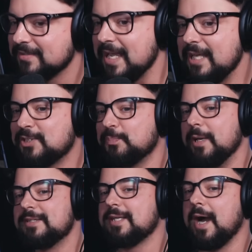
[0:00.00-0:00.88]

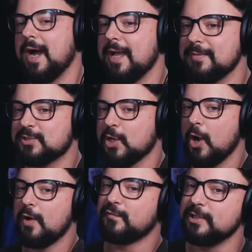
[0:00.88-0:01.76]
Desperate times
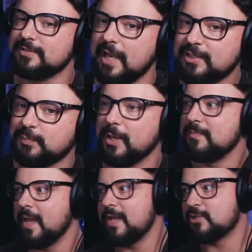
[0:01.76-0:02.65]
call for
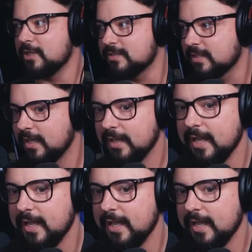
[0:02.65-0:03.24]
desperate measures.